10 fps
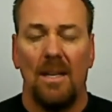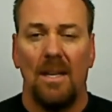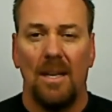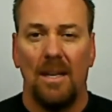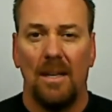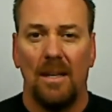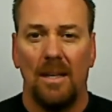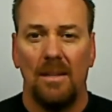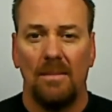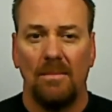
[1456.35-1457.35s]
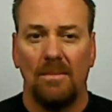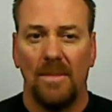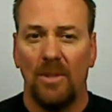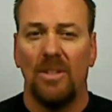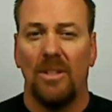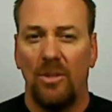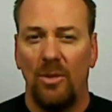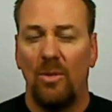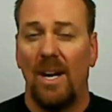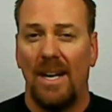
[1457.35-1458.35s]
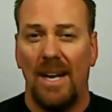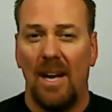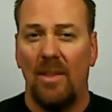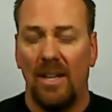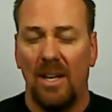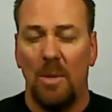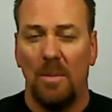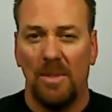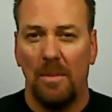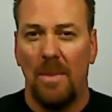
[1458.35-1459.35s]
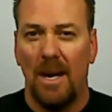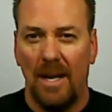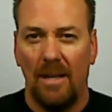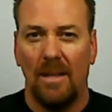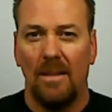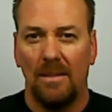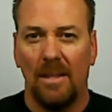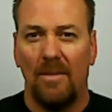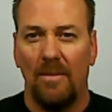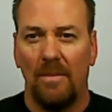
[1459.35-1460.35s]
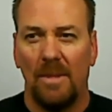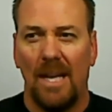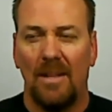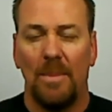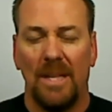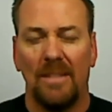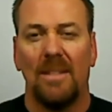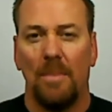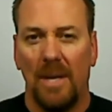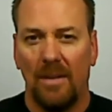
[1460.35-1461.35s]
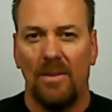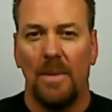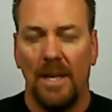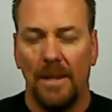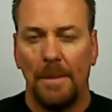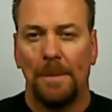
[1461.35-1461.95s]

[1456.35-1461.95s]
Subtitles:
And those are the two right now that come up to mind that have had the biggest impact for me.